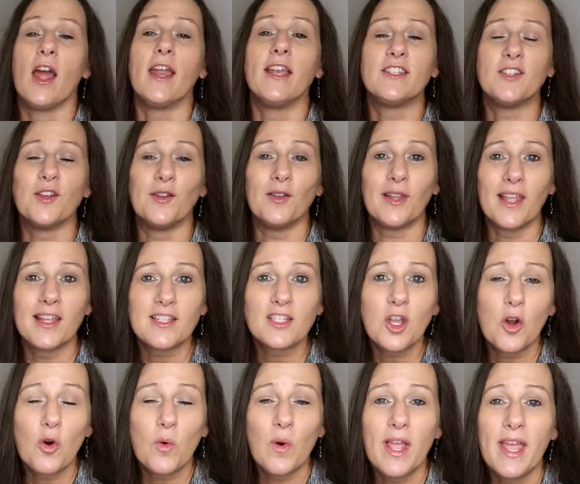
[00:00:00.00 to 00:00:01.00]
right, so let's
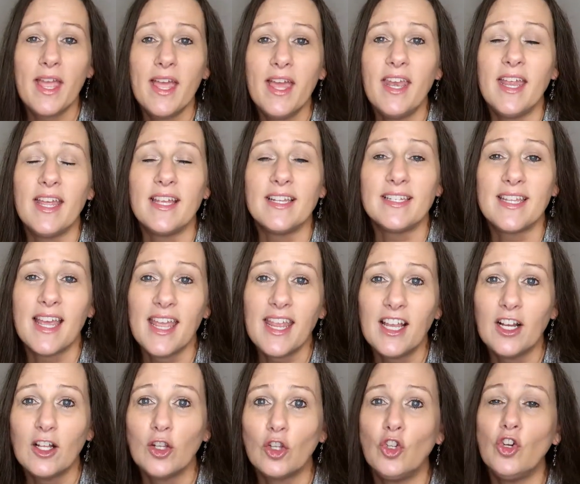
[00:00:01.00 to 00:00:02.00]
go ahead and
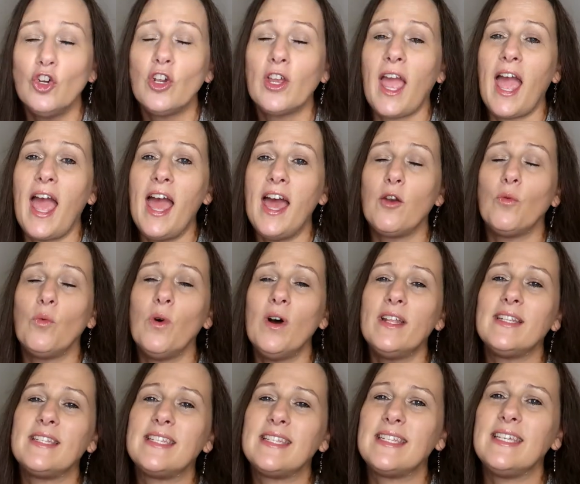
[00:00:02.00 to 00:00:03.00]
take a look at
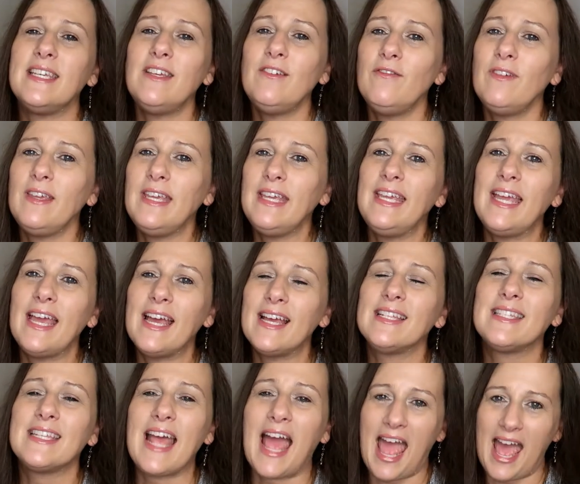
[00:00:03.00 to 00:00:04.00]
what
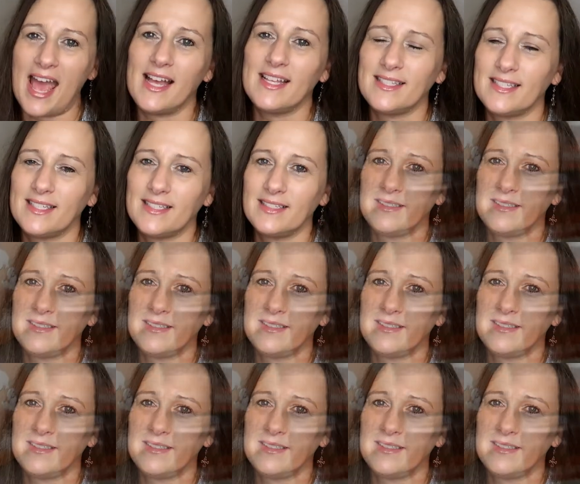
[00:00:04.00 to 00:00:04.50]
CVS has.